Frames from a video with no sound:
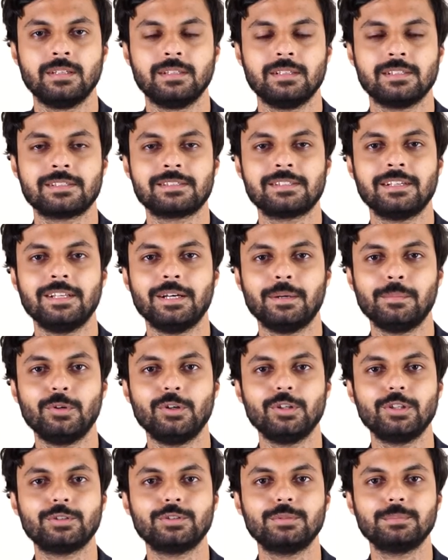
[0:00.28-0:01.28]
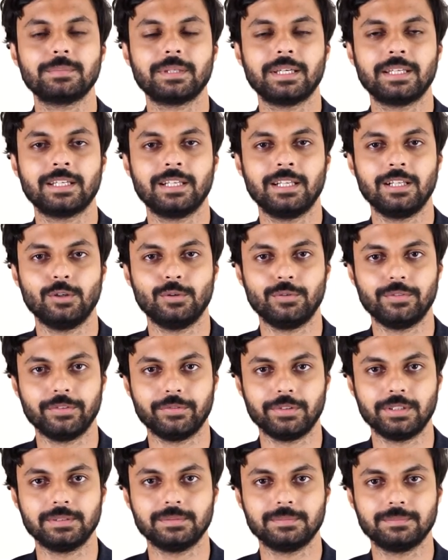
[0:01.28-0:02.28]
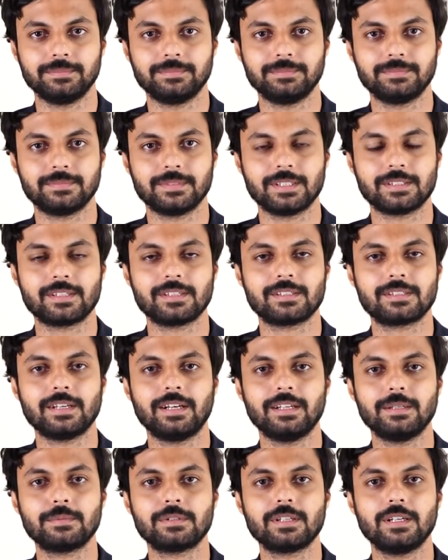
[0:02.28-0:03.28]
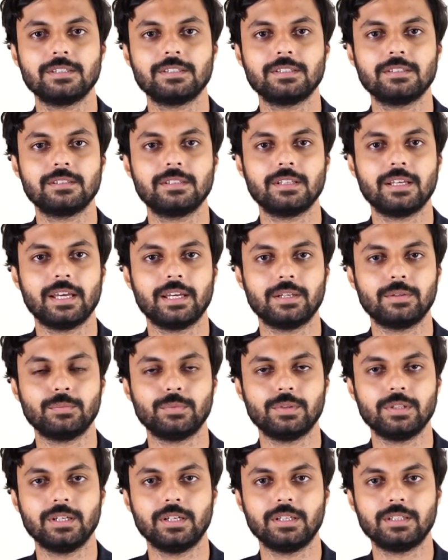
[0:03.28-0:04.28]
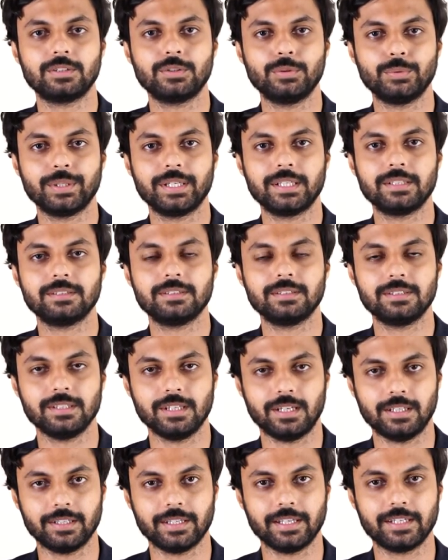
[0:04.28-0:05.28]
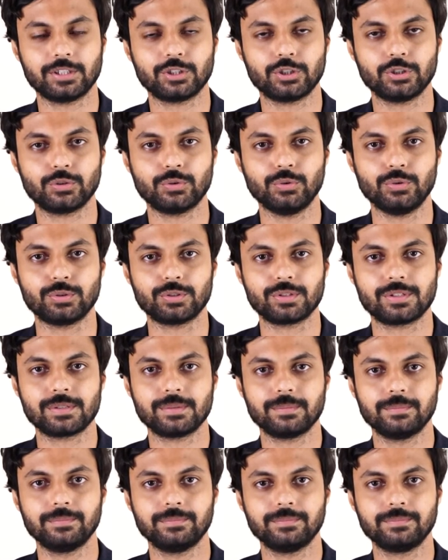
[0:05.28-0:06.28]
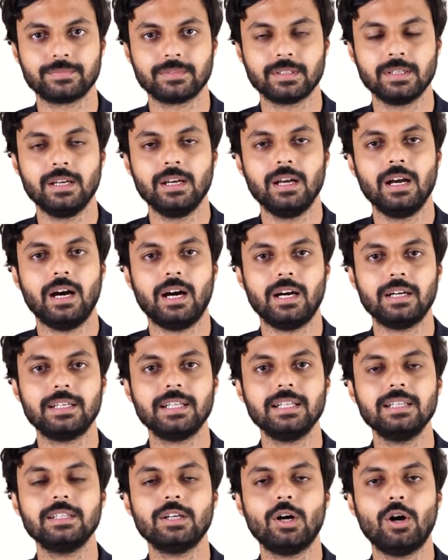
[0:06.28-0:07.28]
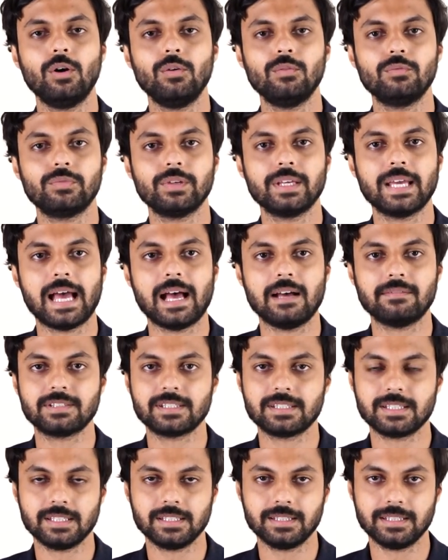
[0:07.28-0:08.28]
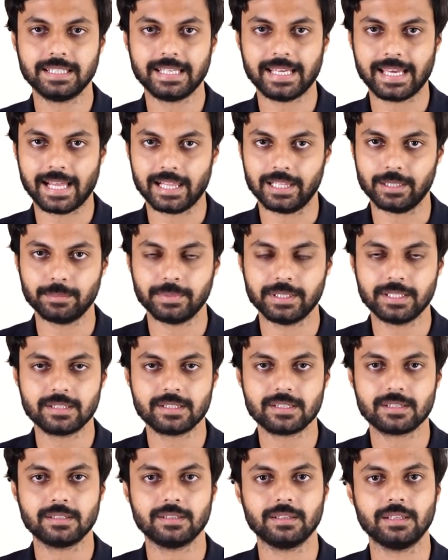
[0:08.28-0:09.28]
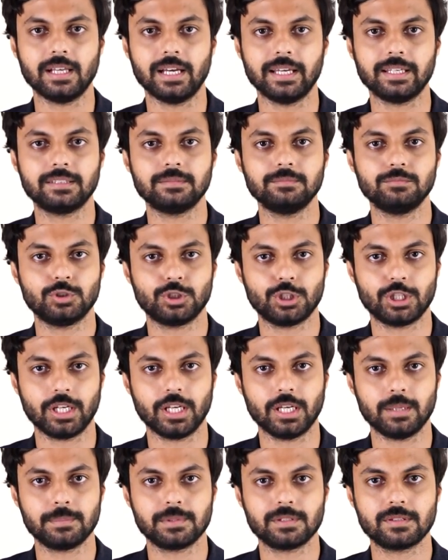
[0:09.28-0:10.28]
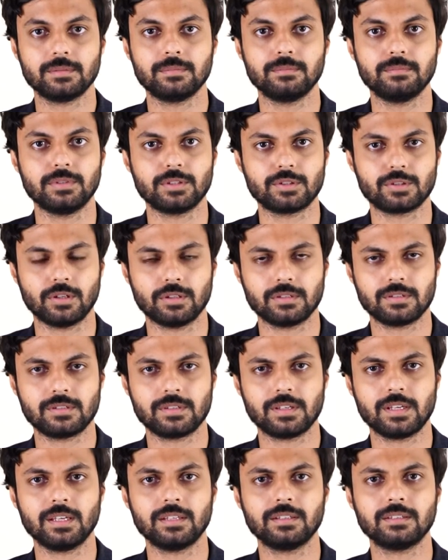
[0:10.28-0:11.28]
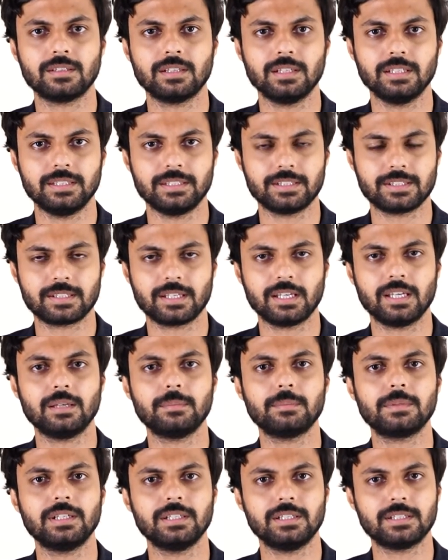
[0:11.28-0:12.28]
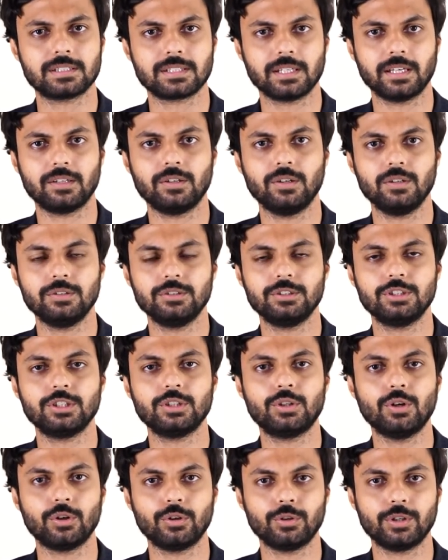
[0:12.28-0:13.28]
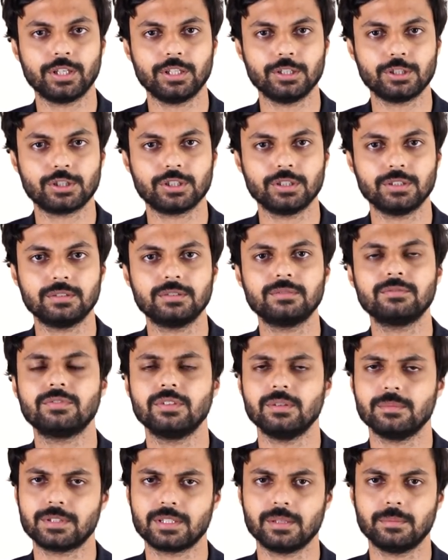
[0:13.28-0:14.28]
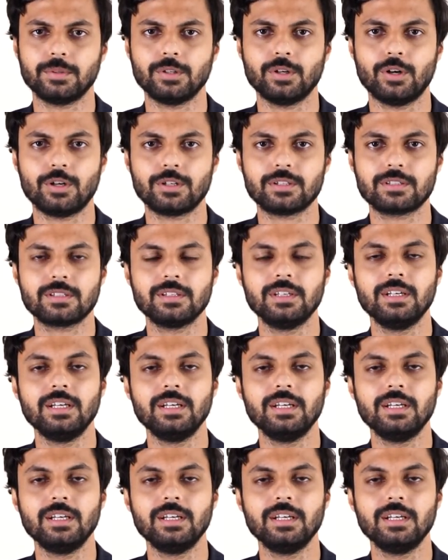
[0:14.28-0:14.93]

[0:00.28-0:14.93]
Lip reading: Assalamu alaikum and hello everyone. This is Sarif Sajid and we are doing the art direction course. Until now we have seen the elements like shapes, mise-en-scene, color scheme, color psychology, connotation, film semi-arts.